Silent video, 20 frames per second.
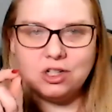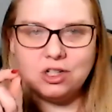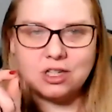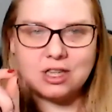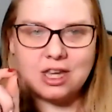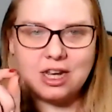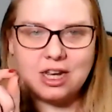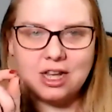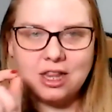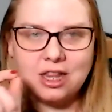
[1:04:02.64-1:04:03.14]

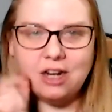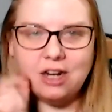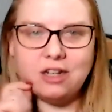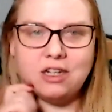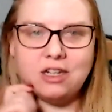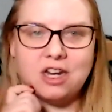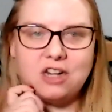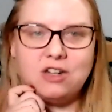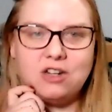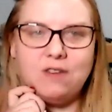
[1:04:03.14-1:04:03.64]
just like a little
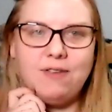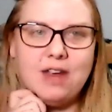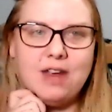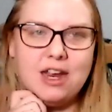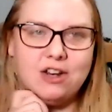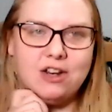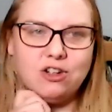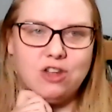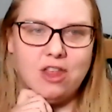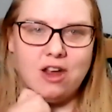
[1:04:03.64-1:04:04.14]
touch of
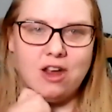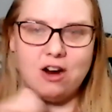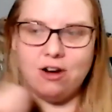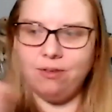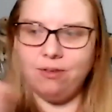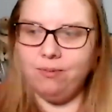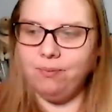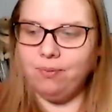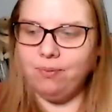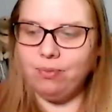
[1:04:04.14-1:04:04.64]
age
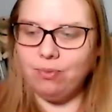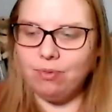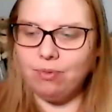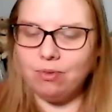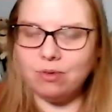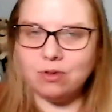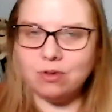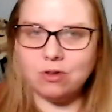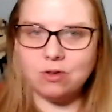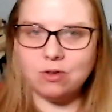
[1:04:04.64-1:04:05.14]
there. It's
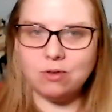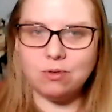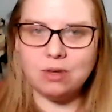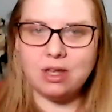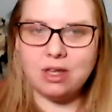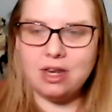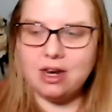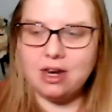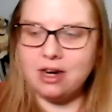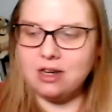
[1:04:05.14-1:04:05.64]

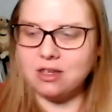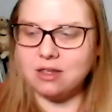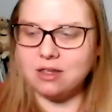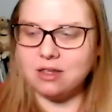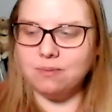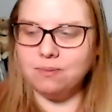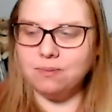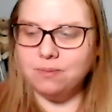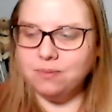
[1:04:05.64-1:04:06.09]
really nice.